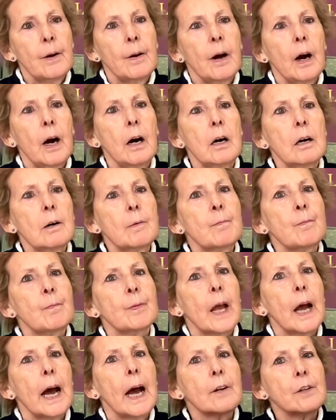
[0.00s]
And
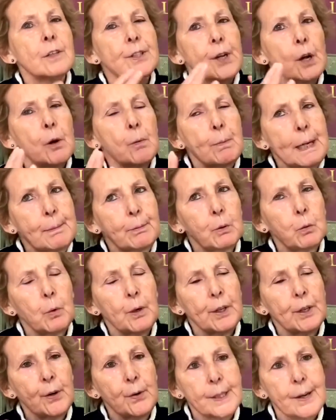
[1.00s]
so people were
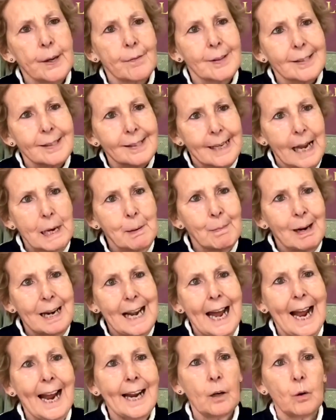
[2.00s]
using the same
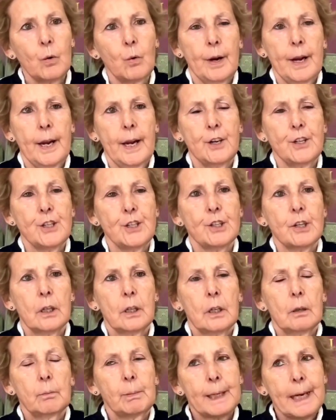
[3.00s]
language,
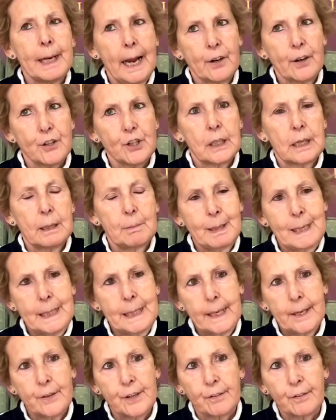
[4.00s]
but actually
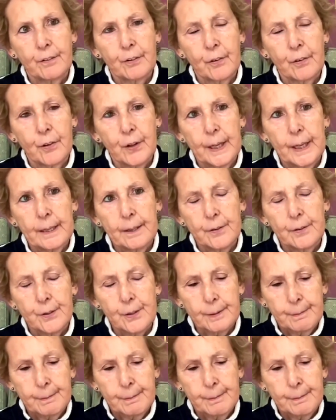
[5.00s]
meaning different things.